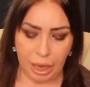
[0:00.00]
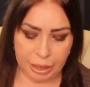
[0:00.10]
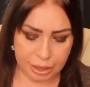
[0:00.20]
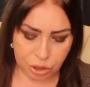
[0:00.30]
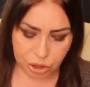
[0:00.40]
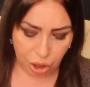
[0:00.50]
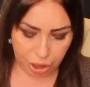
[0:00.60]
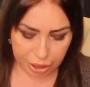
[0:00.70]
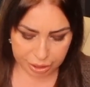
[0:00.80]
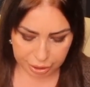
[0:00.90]
And
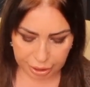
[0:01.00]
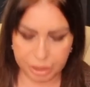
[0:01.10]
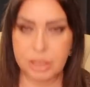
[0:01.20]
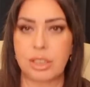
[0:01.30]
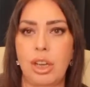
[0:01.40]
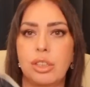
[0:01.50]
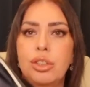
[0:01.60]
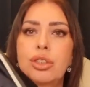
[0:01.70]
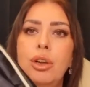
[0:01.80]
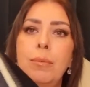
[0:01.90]
inside, it's got
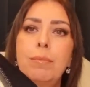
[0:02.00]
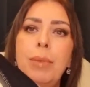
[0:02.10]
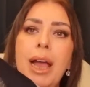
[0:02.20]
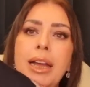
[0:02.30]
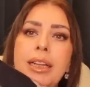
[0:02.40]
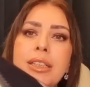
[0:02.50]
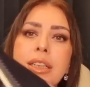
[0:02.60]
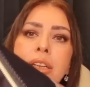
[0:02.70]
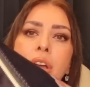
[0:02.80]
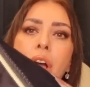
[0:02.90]
some Baylis
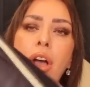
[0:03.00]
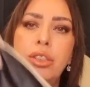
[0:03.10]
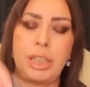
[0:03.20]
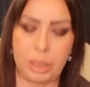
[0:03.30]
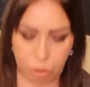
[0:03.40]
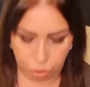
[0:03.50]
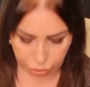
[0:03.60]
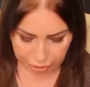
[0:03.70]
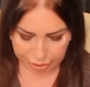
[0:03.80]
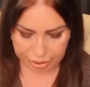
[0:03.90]
and Harding
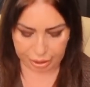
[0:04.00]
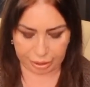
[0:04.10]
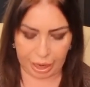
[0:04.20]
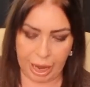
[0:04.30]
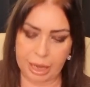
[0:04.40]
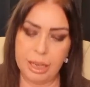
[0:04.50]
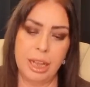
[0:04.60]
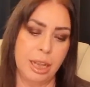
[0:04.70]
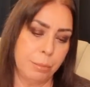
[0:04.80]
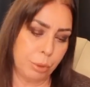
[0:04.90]
goodies again.
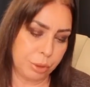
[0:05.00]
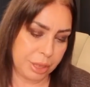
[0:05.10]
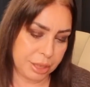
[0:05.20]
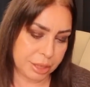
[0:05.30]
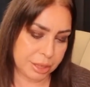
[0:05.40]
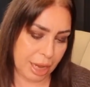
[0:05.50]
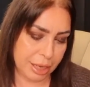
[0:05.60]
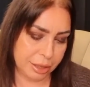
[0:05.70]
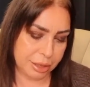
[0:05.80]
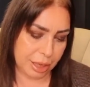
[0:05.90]
But this
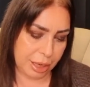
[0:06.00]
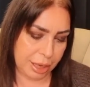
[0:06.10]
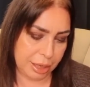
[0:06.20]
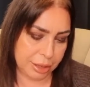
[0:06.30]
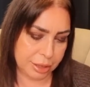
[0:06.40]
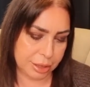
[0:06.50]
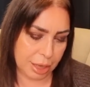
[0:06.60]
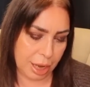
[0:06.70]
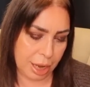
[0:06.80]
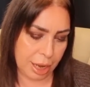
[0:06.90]
scent is